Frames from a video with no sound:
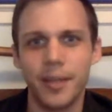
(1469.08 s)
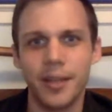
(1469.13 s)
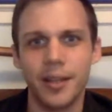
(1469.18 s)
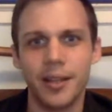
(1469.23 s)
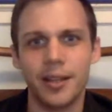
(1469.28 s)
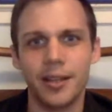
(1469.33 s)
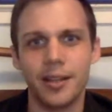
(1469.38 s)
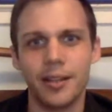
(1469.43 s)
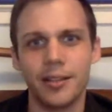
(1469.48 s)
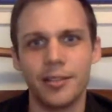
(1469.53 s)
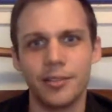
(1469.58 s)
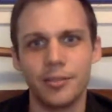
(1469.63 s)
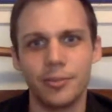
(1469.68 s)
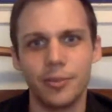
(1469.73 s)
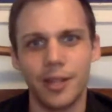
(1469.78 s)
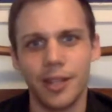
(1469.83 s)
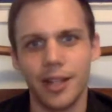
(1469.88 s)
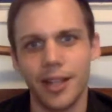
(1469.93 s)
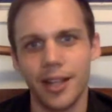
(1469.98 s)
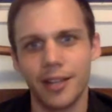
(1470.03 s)
And
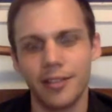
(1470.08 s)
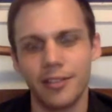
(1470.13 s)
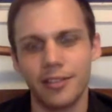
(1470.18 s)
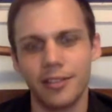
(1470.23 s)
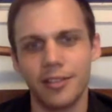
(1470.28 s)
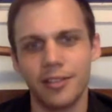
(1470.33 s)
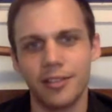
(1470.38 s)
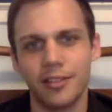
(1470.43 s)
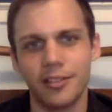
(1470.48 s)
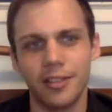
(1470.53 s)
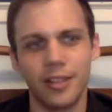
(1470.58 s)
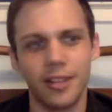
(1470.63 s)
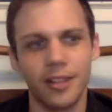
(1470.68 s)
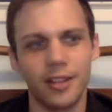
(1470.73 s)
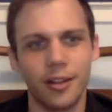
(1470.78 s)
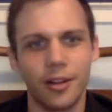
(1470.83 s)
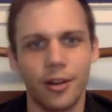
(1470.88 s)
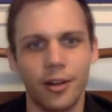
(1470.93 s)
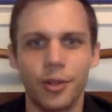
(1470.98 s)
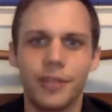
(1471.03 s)
what I can say is
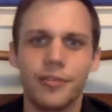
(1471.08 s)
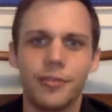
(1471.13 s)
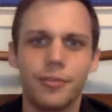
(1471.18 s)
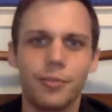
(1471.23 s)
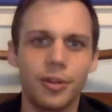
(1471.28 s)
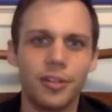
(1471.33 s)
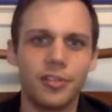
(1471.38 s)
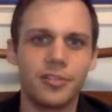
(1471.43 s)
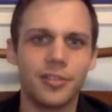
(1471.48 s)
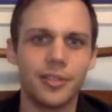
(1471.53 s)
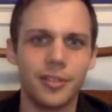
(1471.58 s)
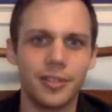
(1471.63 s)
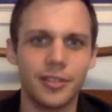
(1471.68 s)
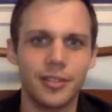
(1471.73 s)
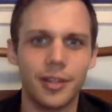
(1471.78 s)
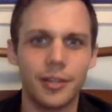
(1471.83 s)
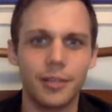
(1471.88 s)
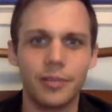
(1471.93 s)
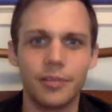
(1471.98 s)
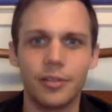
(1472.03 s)
that all different personality
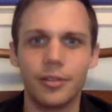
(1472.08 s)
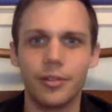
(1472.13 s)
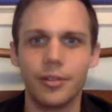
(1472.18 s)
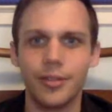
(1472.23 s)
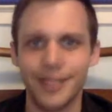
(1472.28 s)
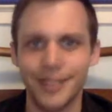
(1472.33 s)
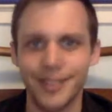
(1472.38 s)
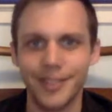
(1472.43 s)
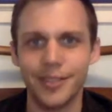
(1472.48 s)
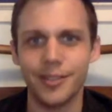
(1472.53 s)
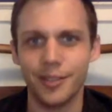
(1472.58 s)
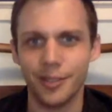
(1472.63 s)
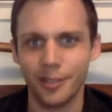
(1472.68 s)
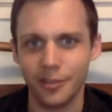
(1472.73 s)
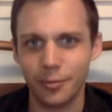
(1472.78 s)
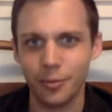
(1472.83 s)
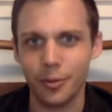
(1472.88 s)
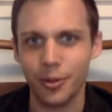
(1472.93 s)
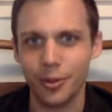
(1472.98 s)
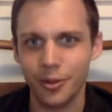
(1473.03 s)
types are needed in
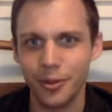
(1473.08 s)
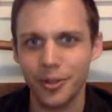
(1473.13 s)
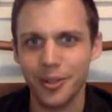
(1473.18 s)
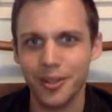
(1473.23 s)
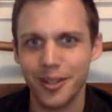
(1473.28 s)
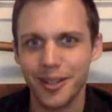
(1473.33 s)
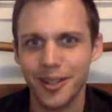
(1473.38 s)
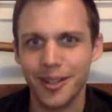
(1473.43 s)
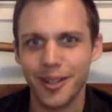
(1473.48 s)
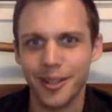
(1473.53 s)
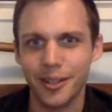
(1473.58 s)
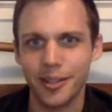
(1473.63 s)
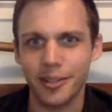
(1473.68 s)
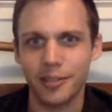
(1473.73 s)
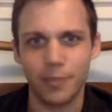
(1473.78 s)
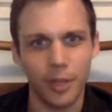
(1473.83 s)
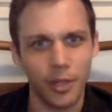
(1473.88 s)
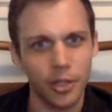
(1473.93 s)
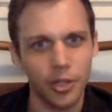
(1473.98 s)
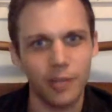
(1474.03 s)
this world
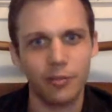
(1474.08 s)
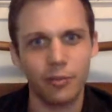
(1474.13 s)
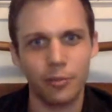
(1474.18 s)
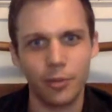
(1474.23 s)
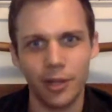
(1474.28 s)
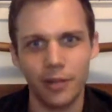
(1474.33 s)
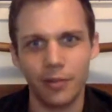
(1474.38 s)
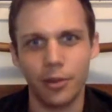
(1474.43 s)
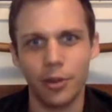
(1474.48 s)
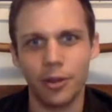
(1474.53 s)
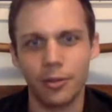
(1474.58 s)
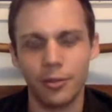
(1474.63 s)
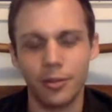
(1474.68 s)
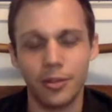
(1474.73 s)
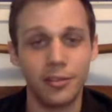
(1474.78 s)
especially from what I've learned.